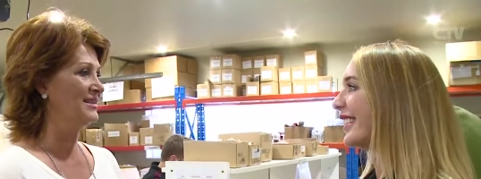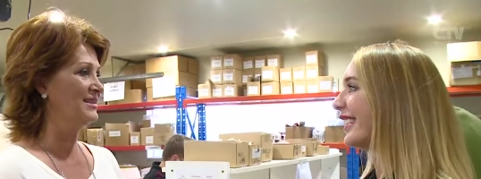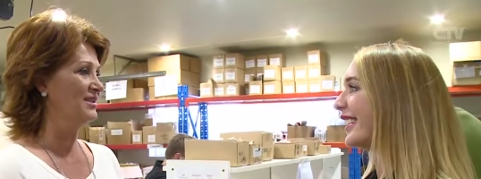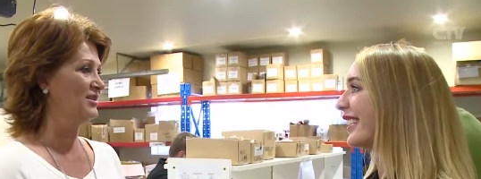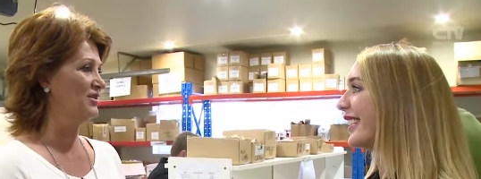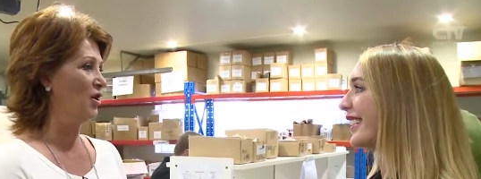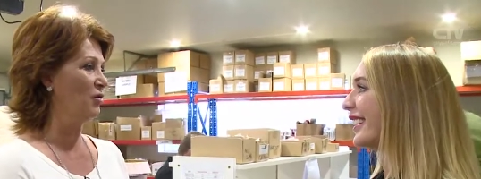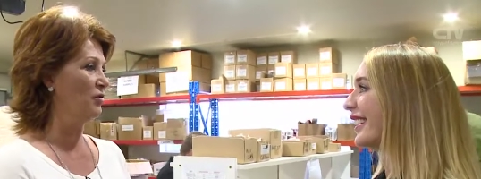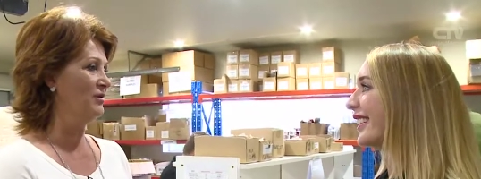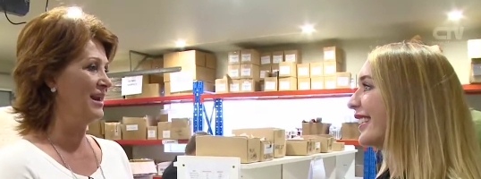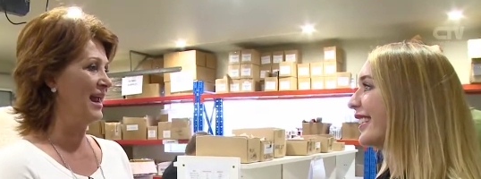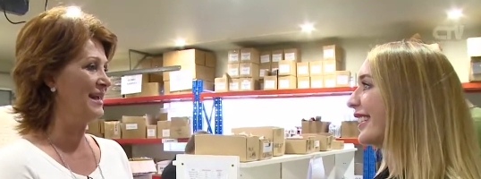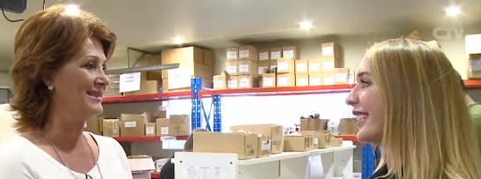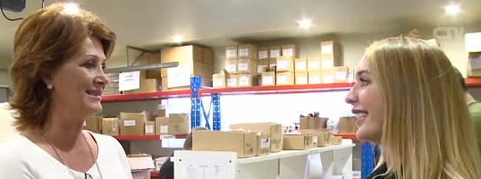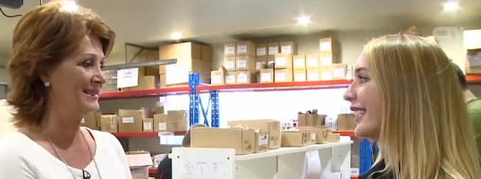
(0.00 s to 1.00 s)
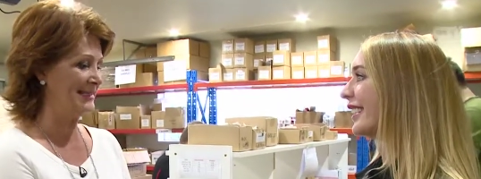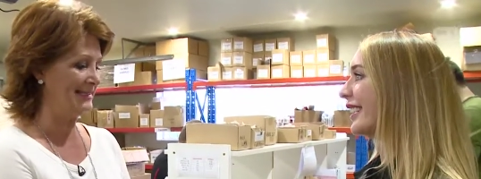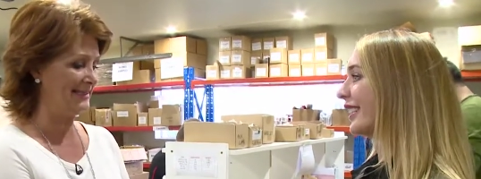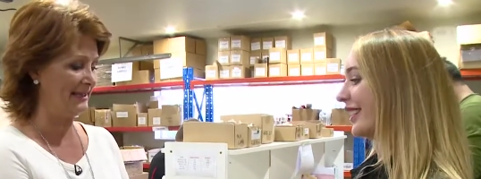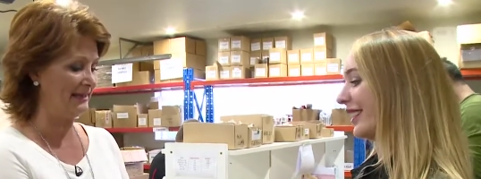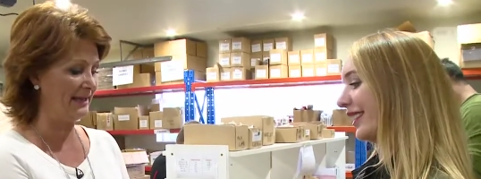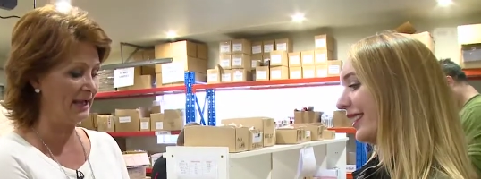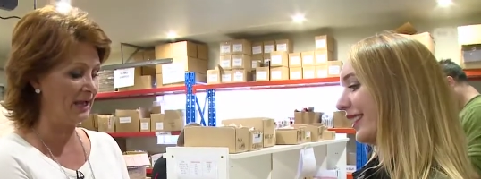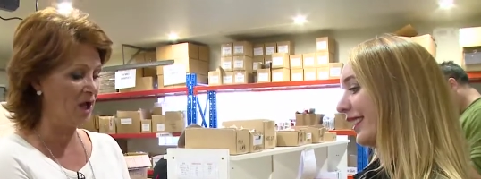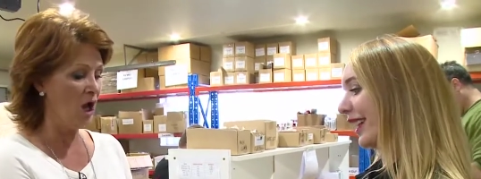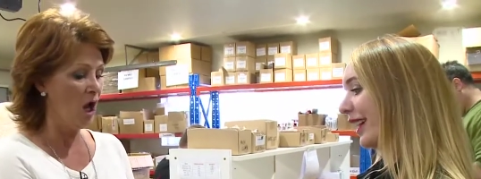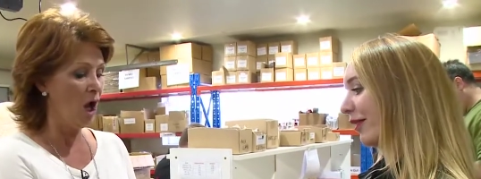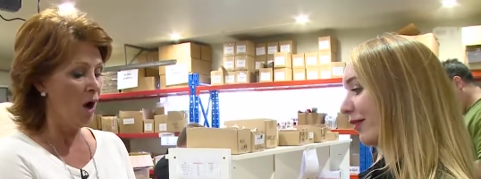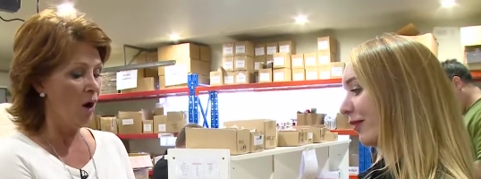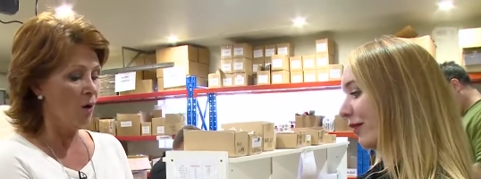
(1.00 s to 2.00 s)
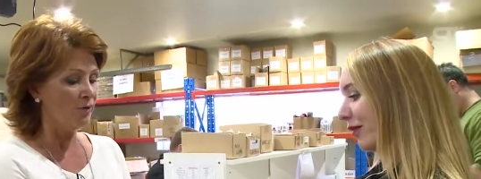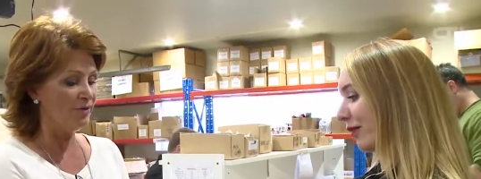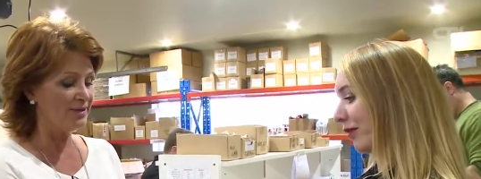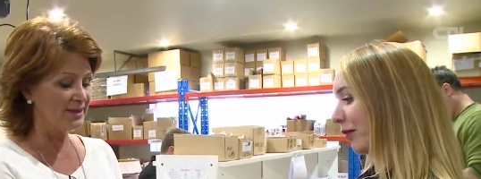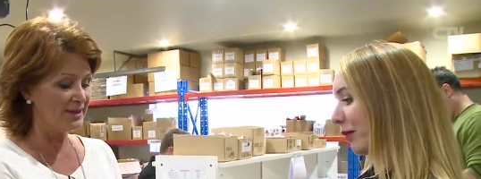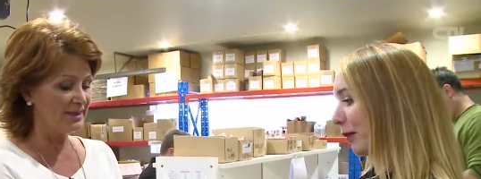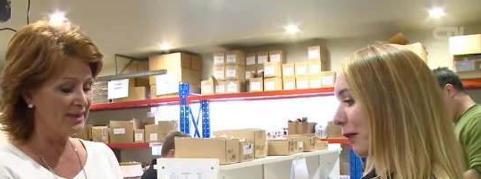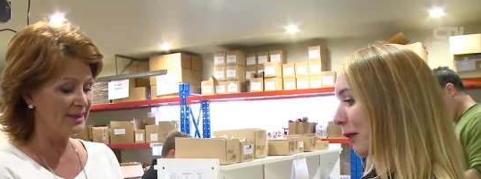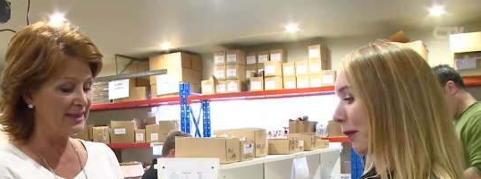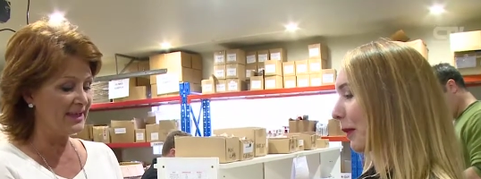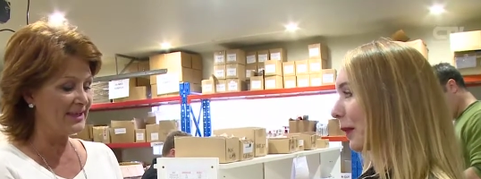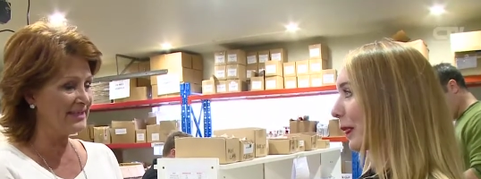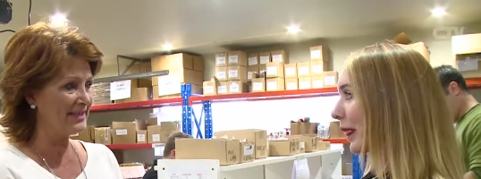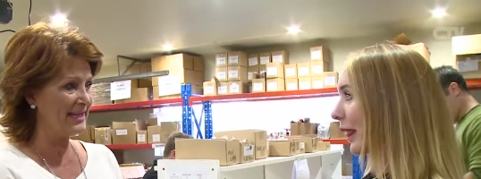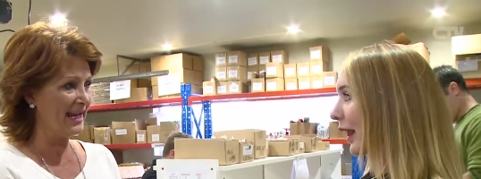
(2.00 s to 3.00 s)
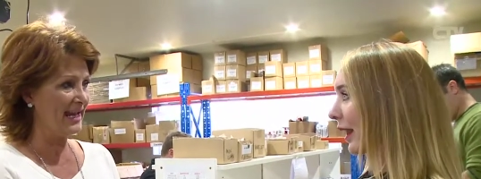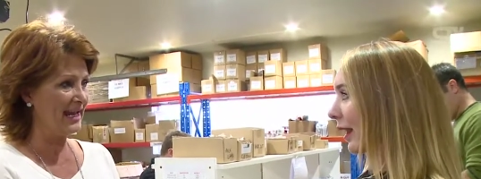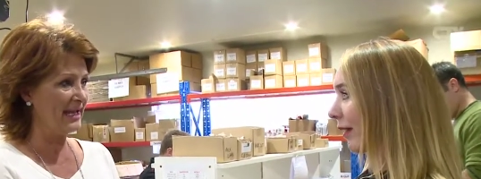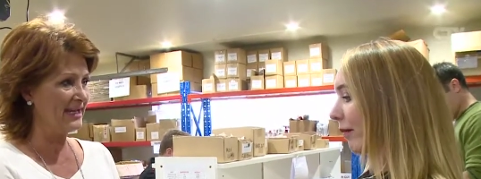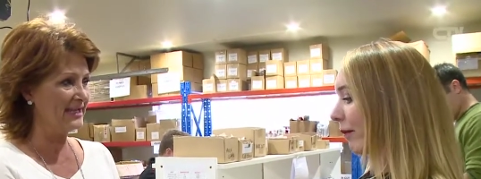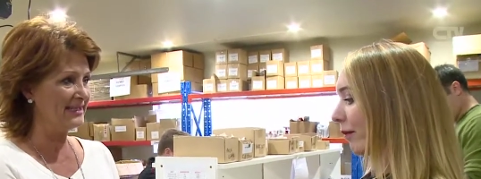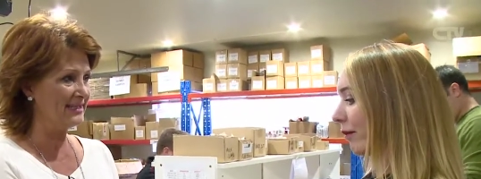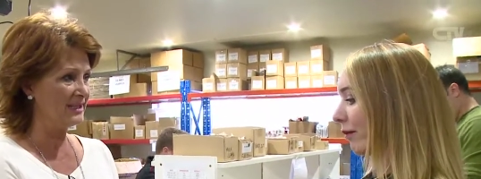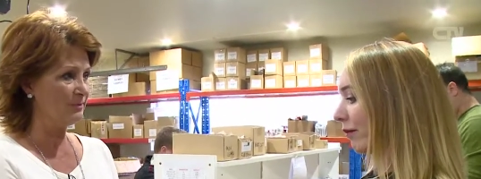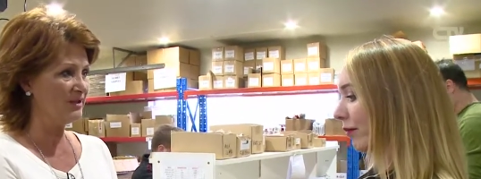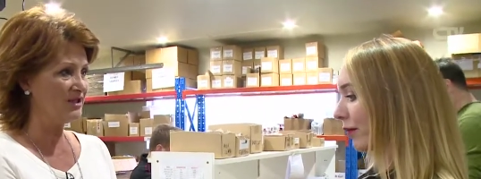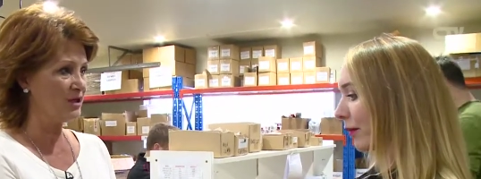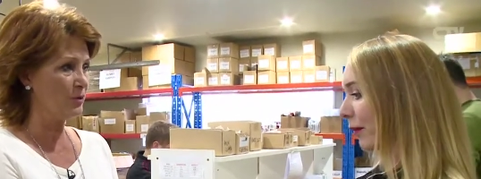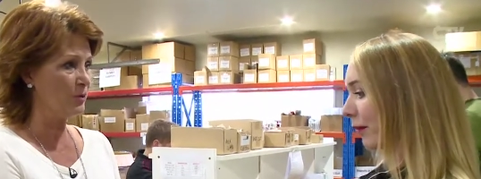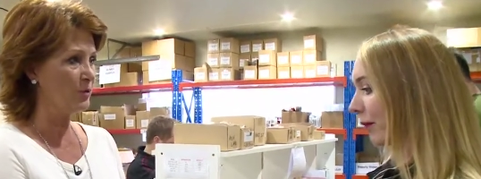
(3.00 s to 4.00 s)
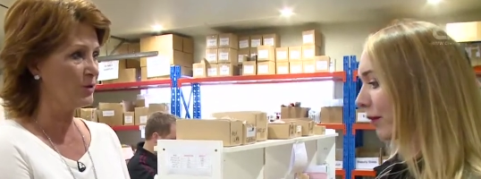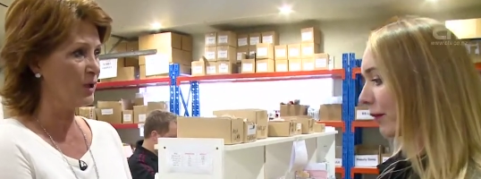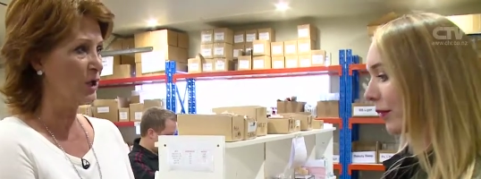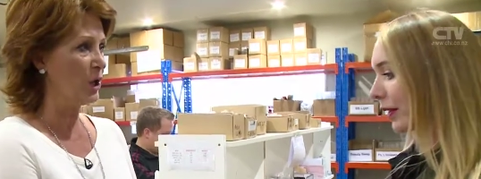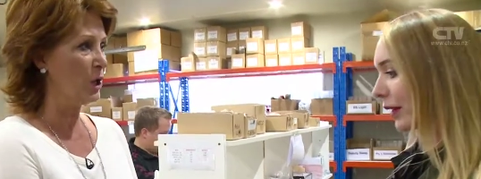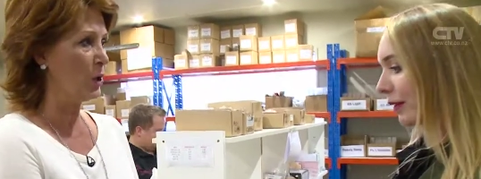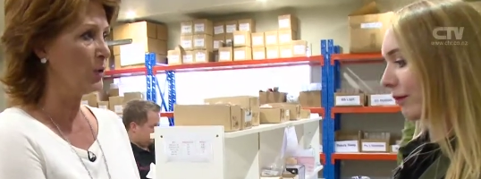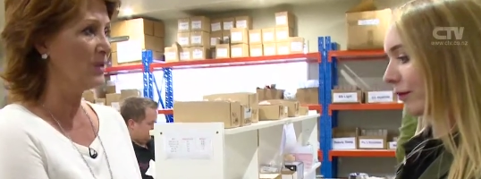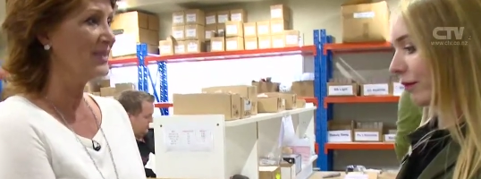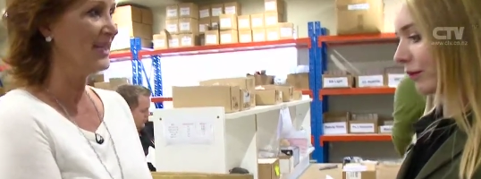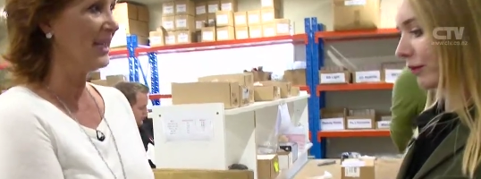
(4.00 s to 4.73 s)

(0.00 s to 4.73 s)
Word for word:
Speaker 1: There's no nasties in there. Yep. This here is the material that you use